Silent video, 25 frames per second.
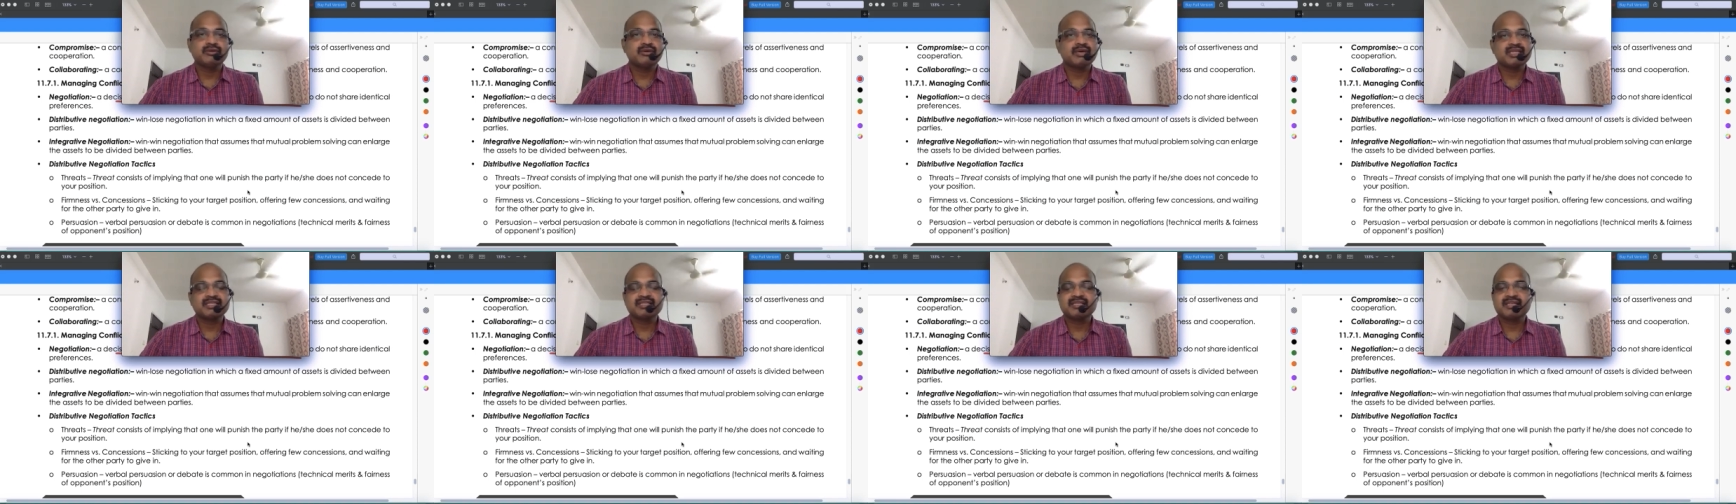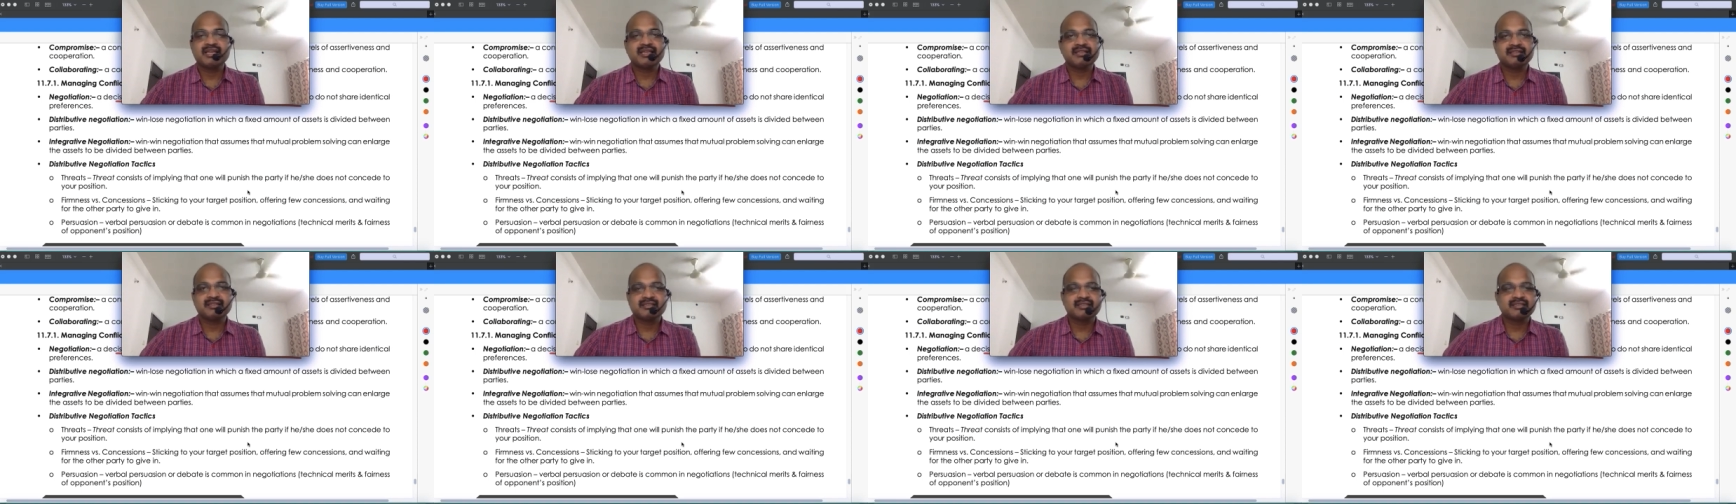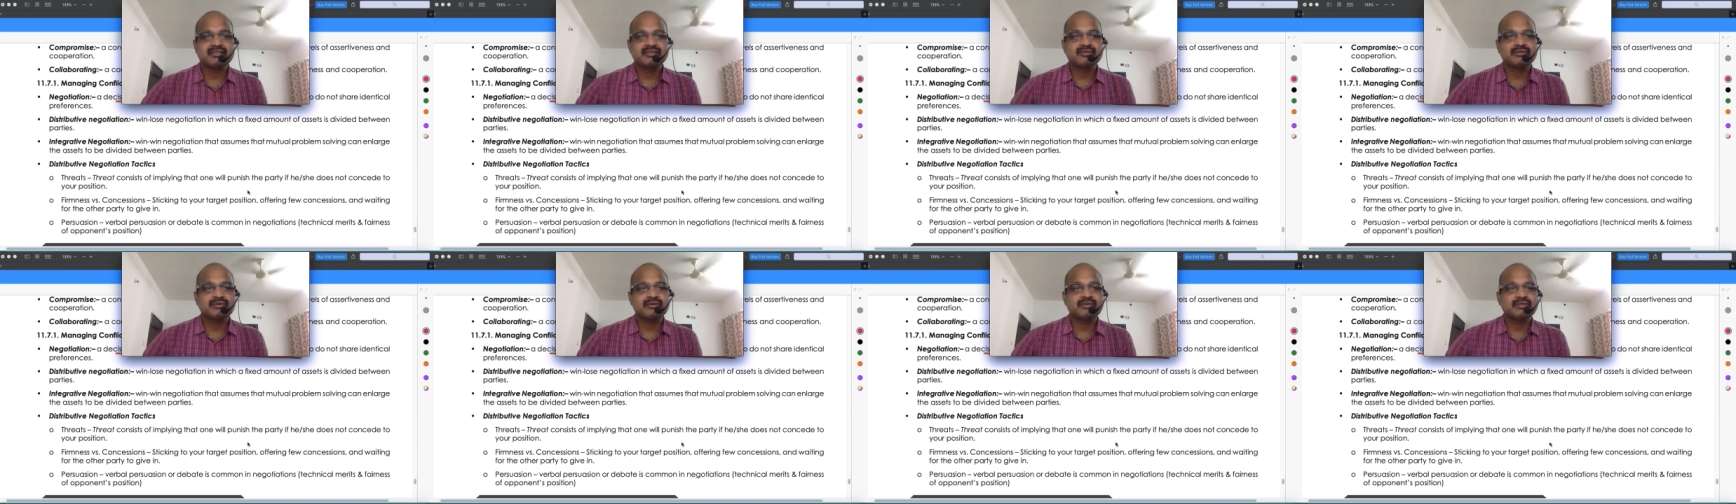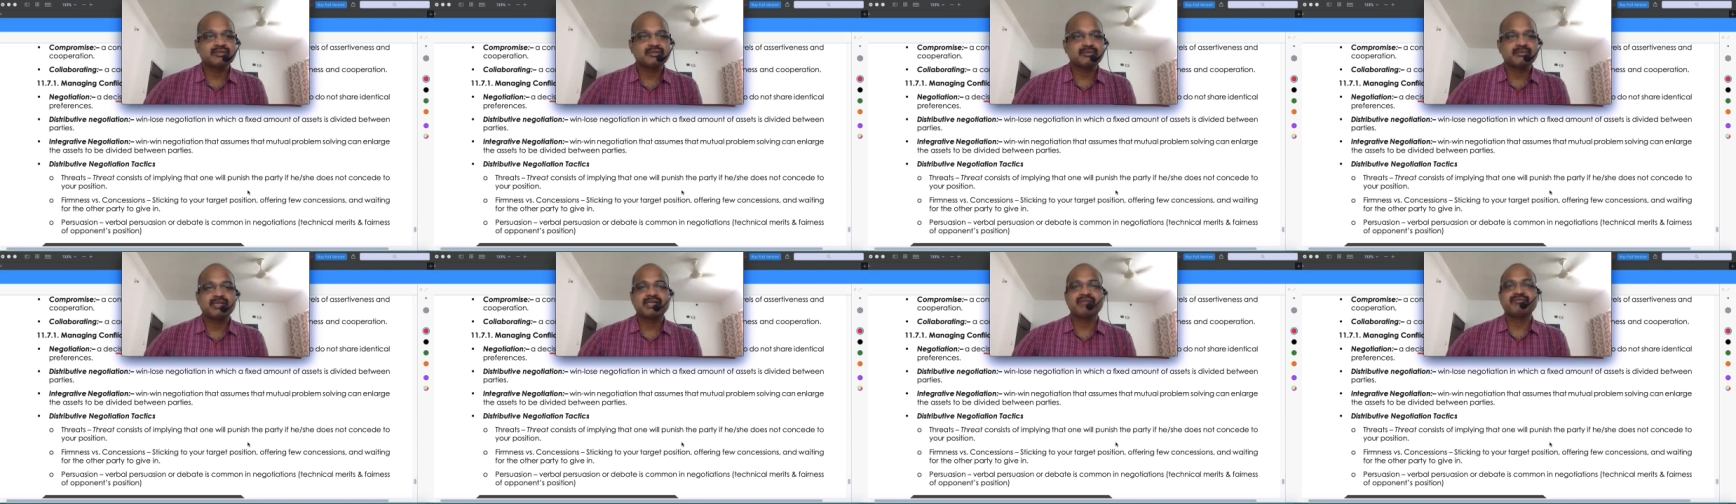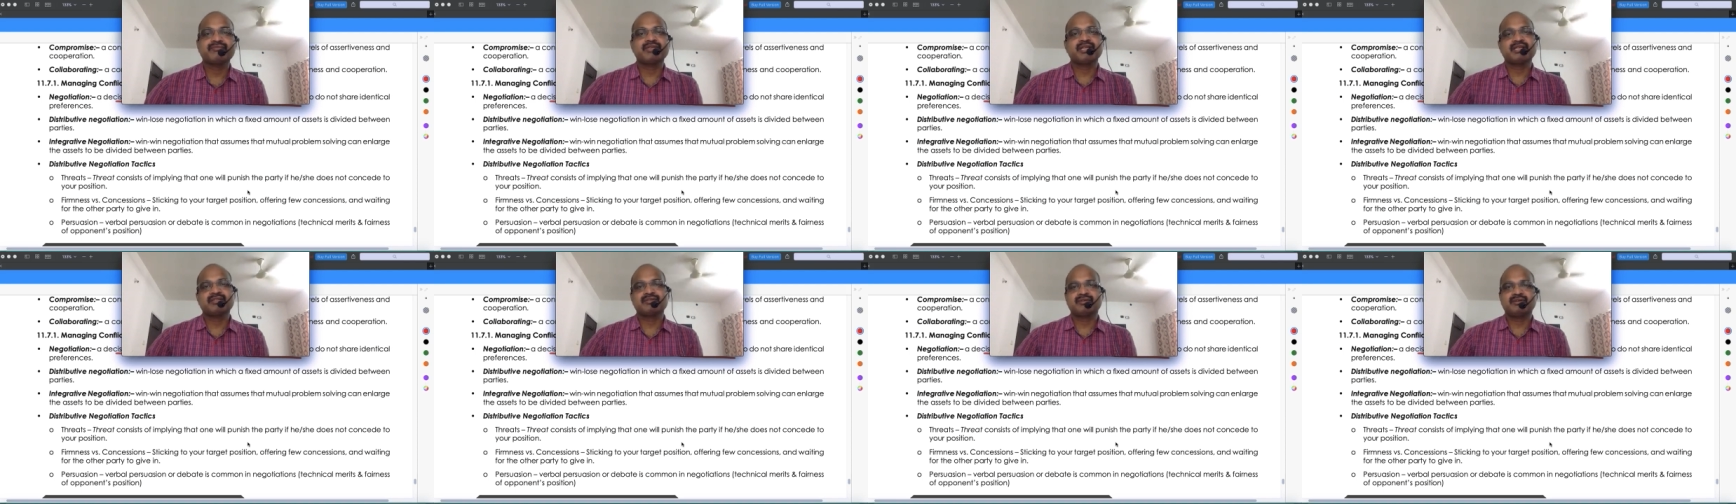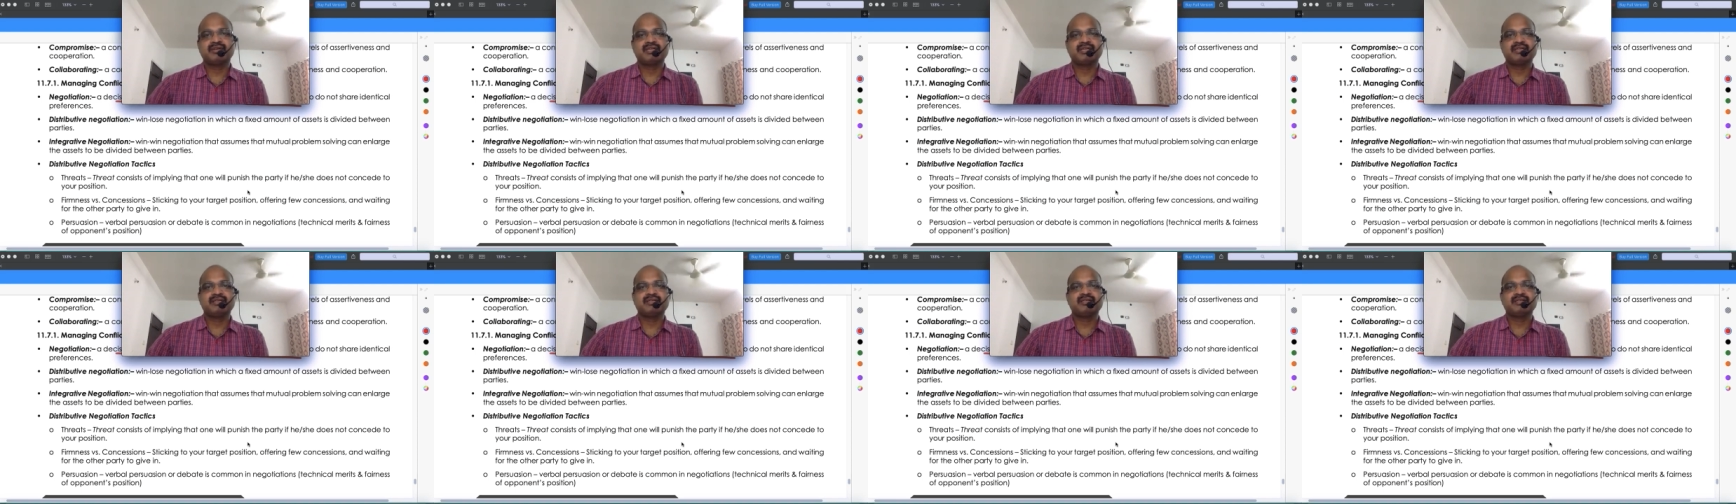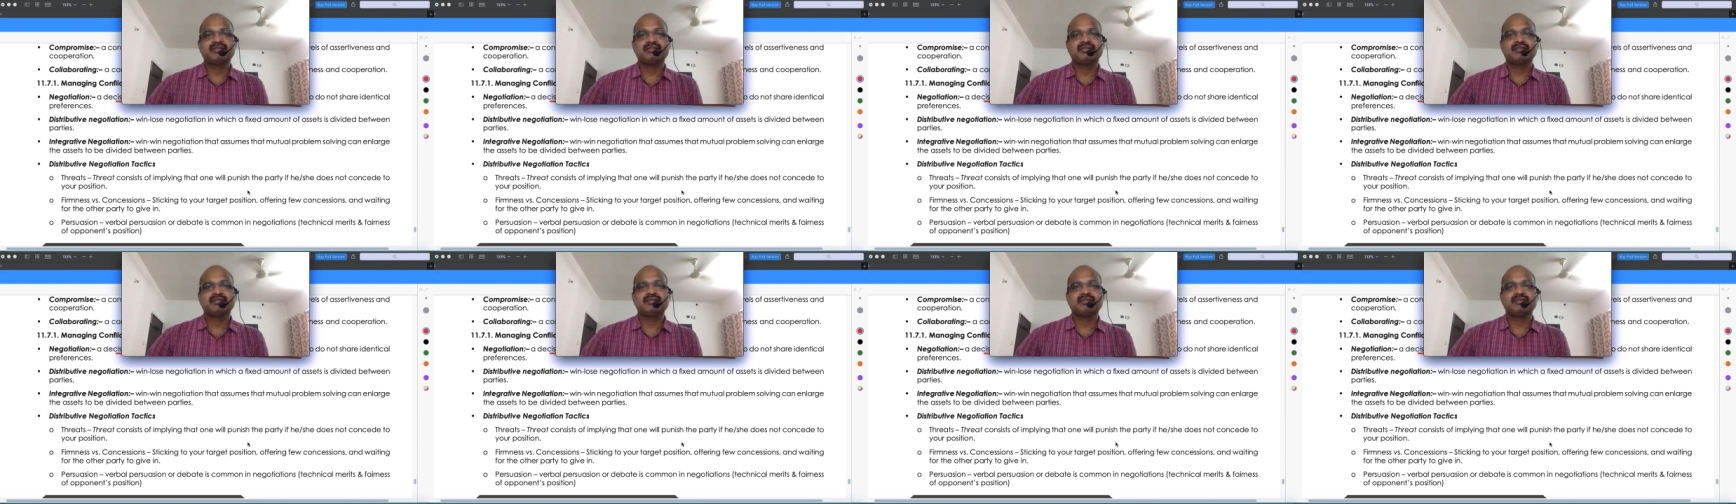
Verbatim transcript: you are saying this is so so, but we are sorry